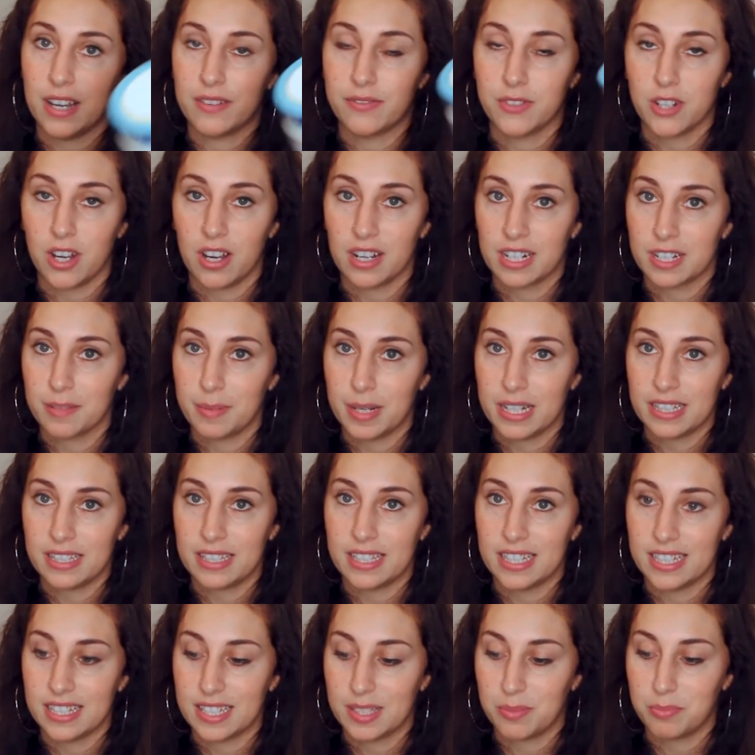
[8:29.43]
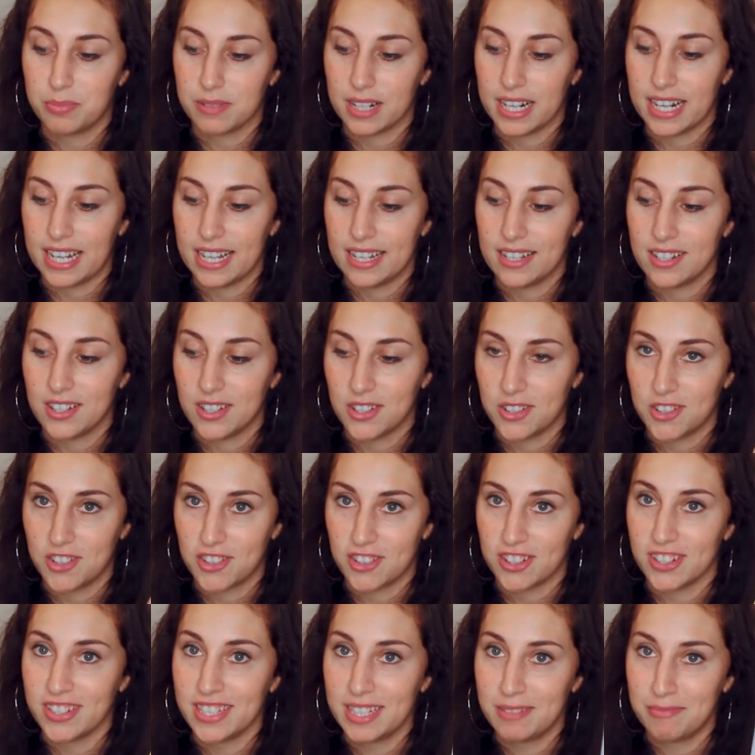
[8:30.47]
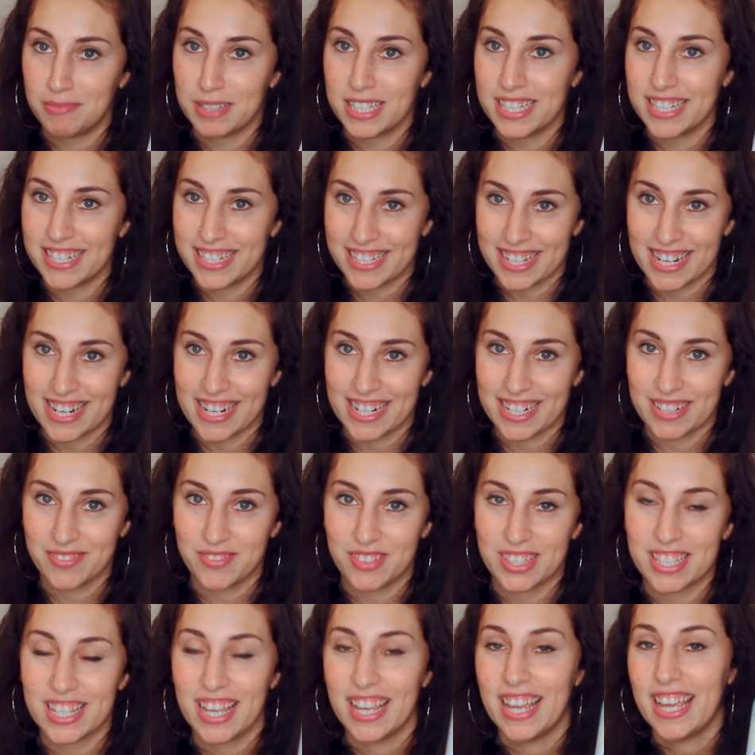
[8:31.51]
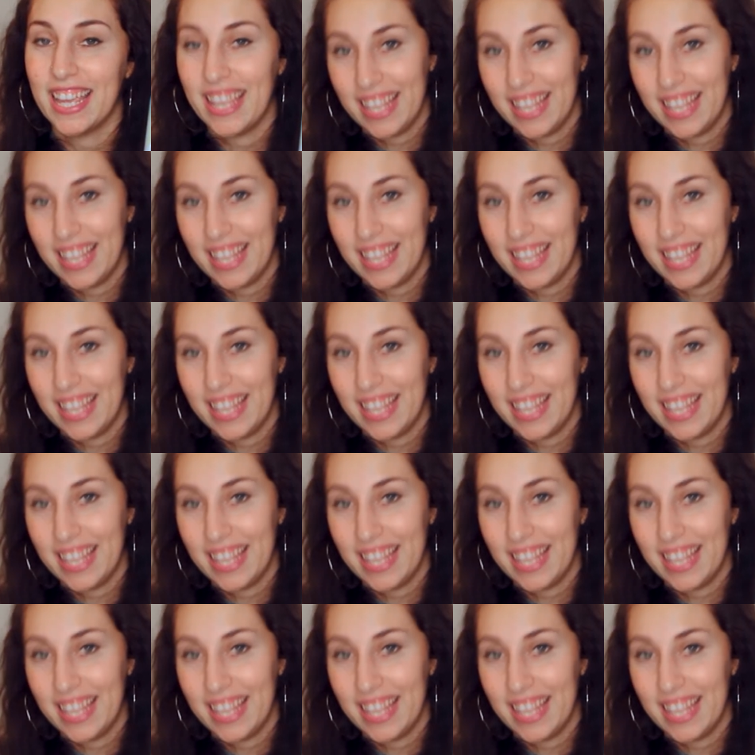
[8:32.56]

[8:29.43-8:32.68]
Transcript: I've talked about this brand a trillion billion times.